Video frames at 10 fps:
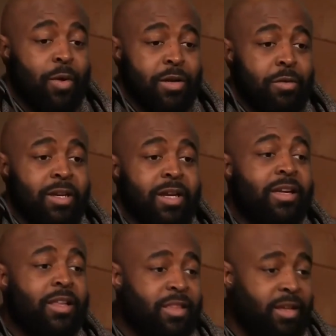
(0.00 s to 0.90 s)
you did
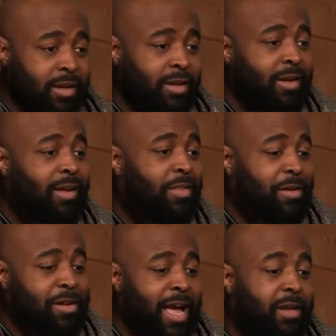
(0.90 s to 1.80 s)
get the
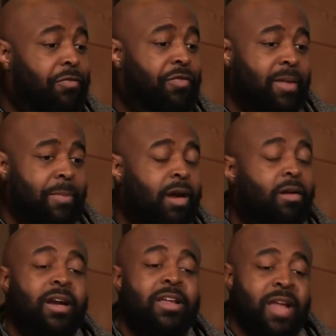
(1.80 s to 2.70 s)
negative feedback
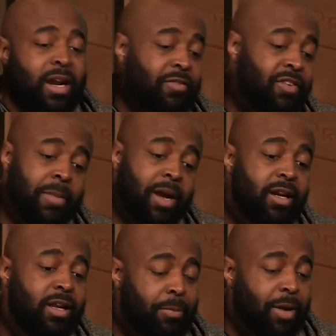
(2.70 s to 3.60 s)
or any negative feedback on
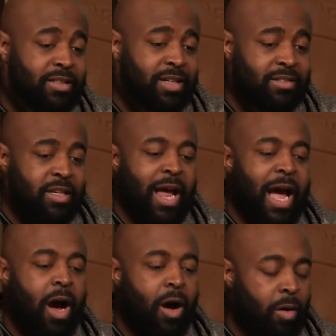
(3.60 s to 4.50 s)
any of your projects, then
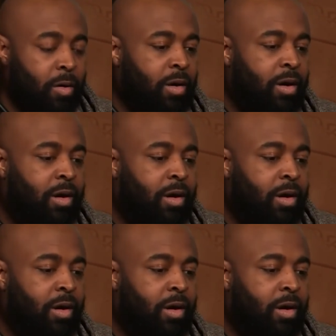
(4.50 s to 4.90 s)
how